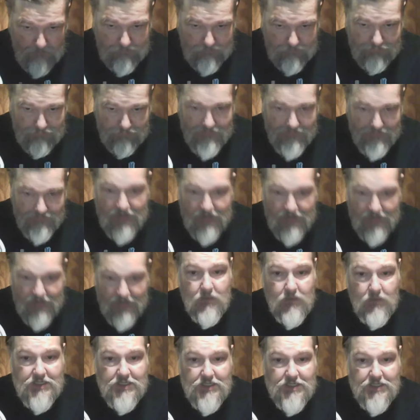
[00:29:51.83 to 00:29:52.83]
Now, the
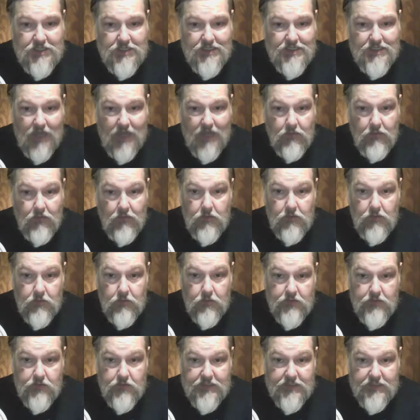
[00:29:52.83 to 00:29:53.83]
question is, how will La
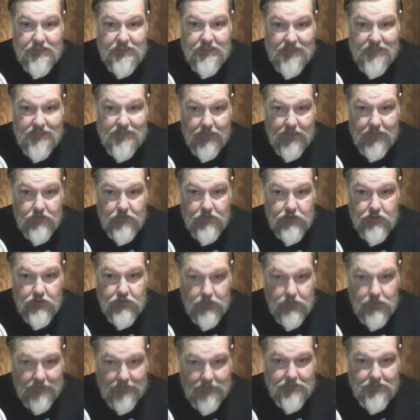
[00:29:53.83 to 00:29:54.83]
Russa's skills
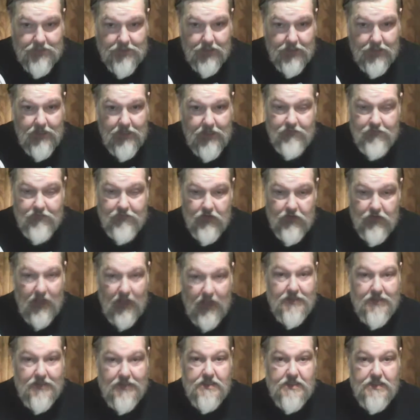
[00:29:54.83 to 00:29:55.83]
translate after 9
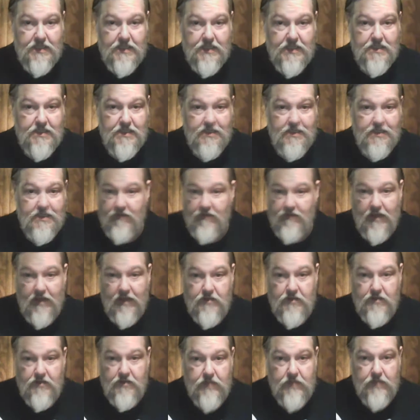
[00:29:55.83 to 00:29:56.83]
seasons of not
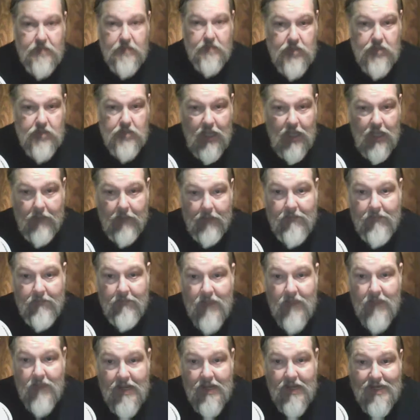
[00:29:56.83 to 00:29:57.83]
doing the job,
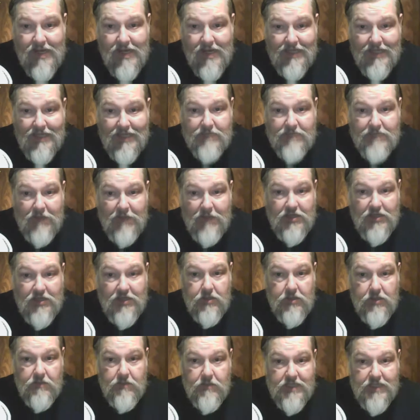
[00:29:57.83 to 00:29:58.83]
especially
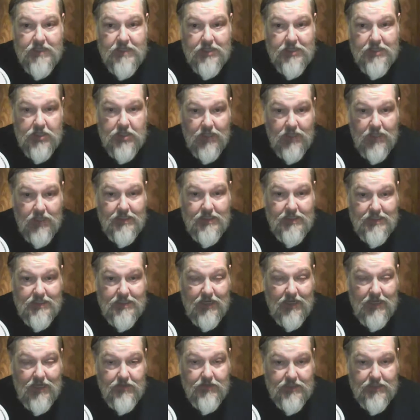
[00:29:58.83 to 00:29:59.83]
with such a young and
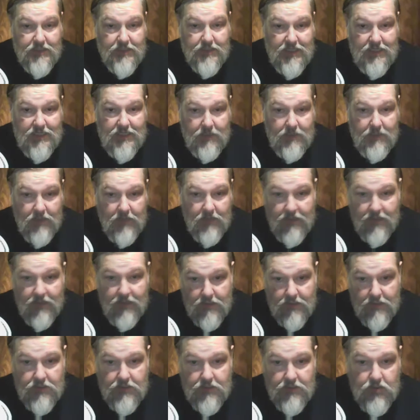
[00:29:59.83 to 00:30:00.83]
talented team heading
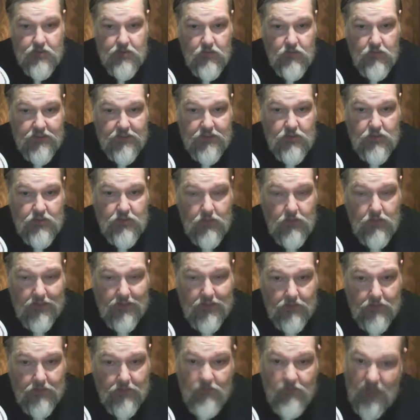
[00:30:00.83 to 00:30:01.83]
into
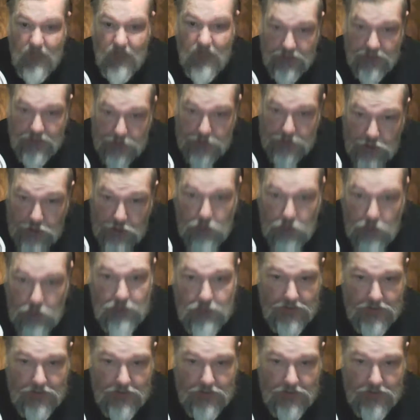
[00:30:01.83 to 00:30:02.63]
2020, uncertain